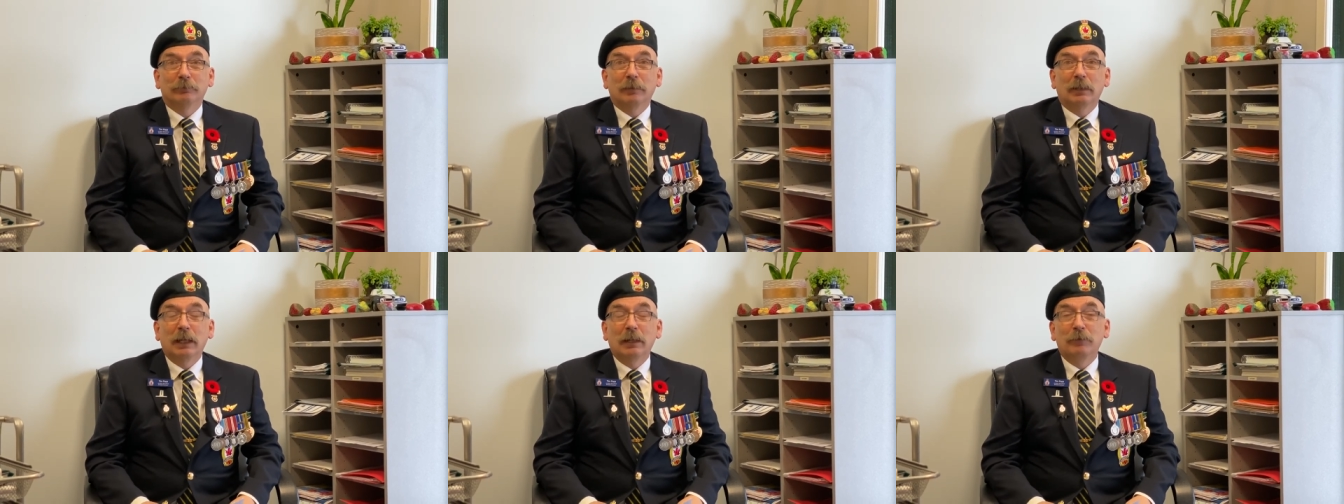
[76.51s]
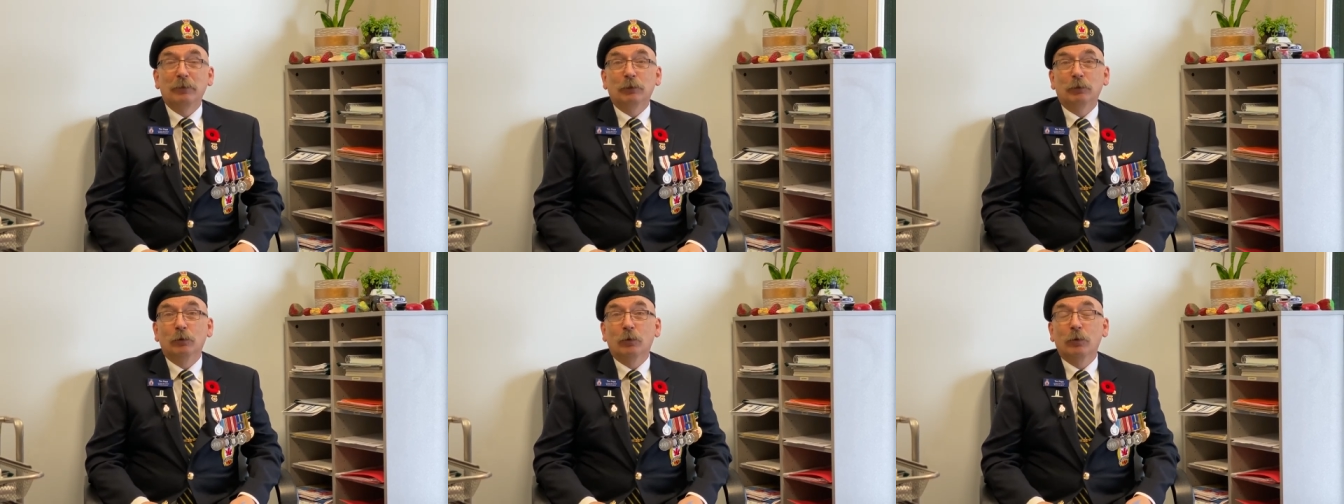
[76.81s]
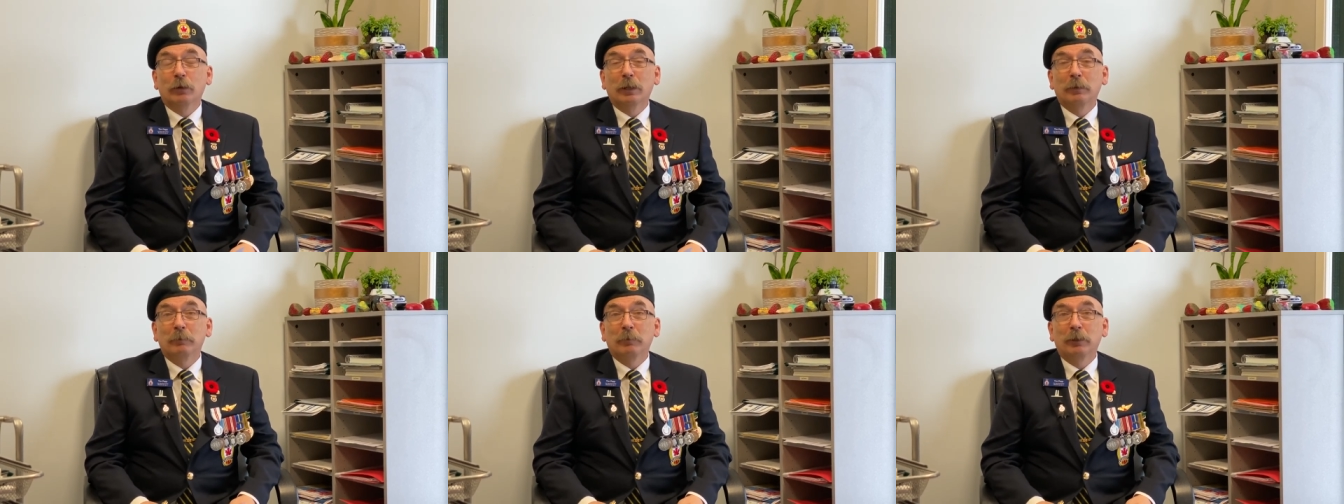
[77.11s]
having grown
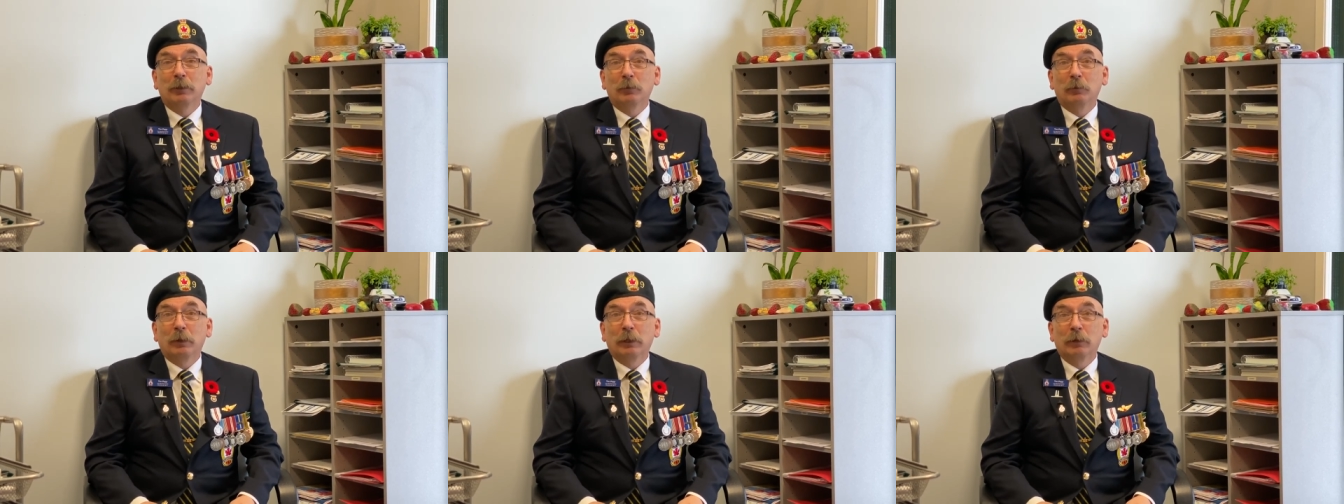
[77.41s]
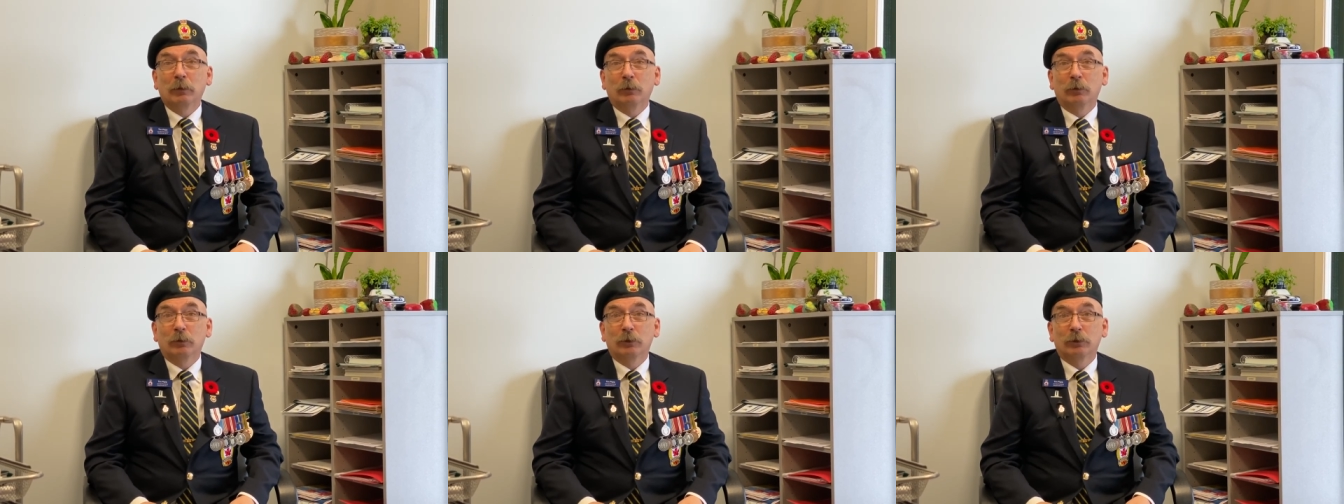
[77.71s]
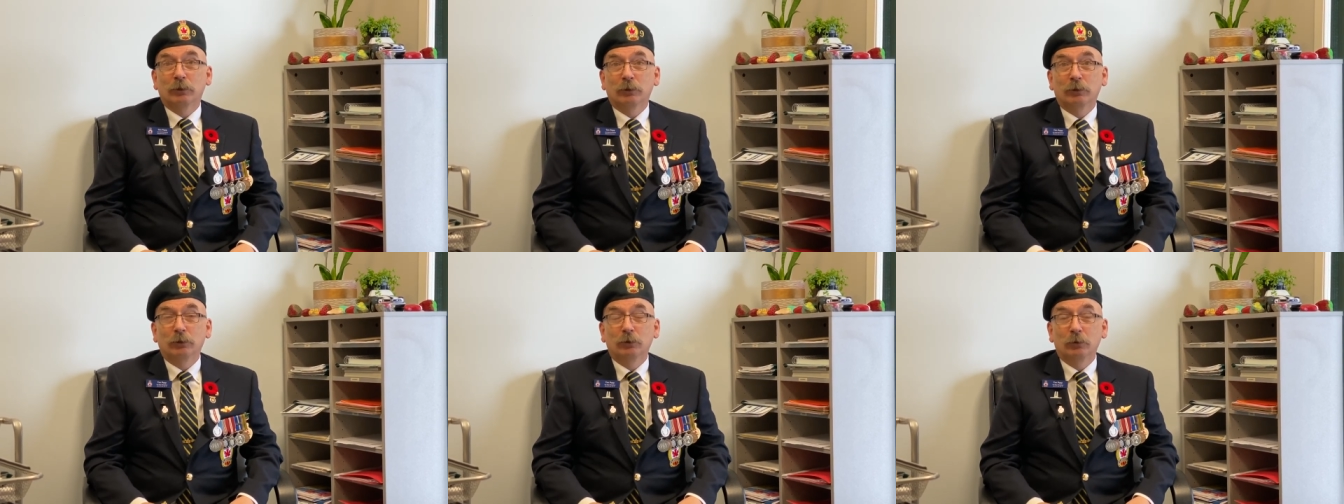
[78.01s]
up in
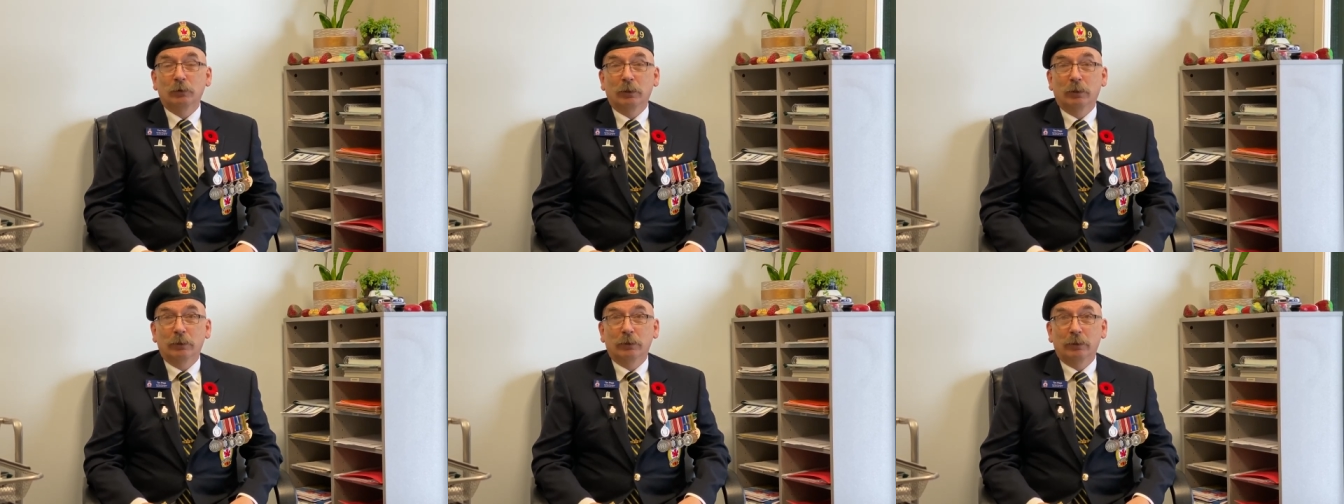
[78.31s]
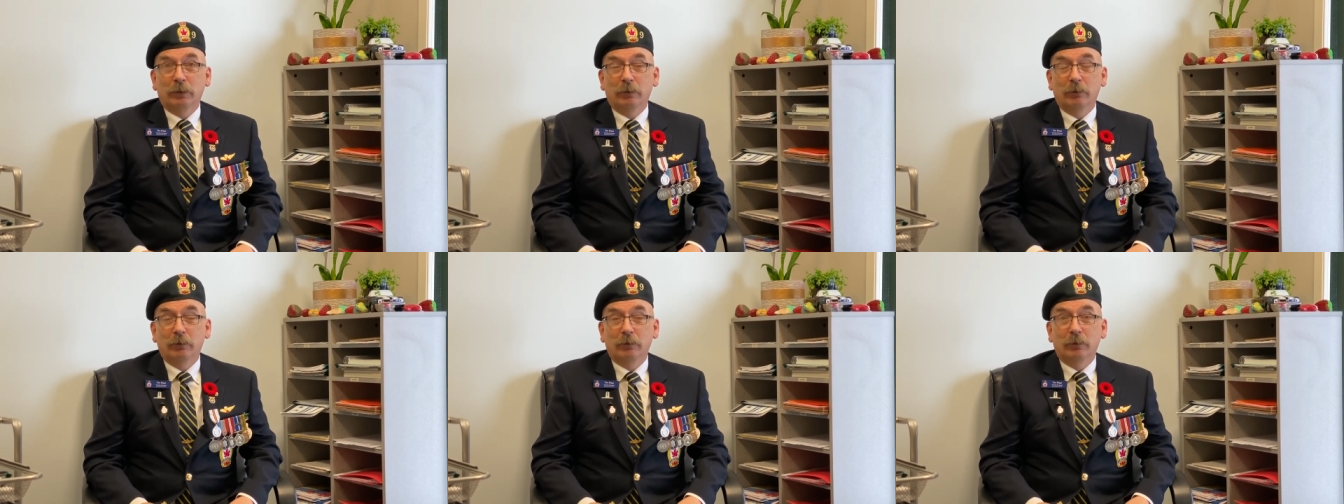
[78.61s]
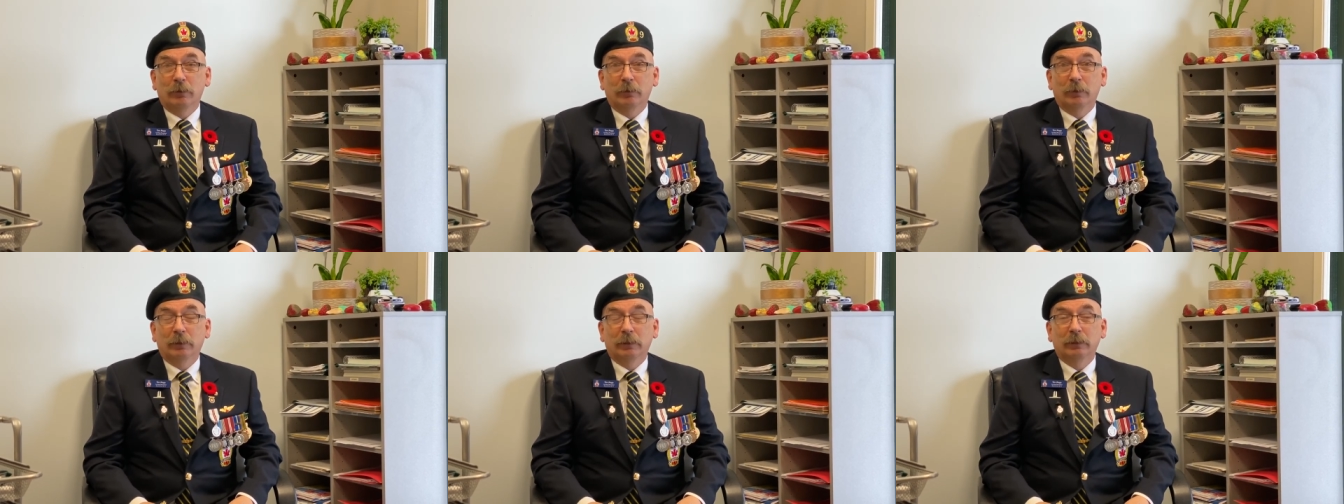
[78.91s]
Whitehorse, Yukon
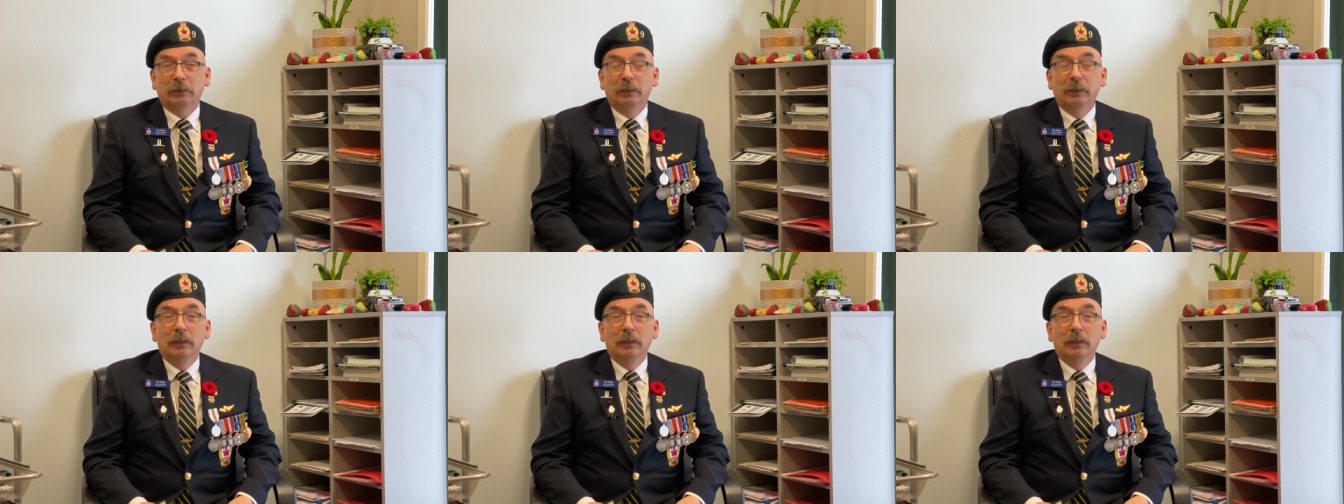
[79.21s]
Territory,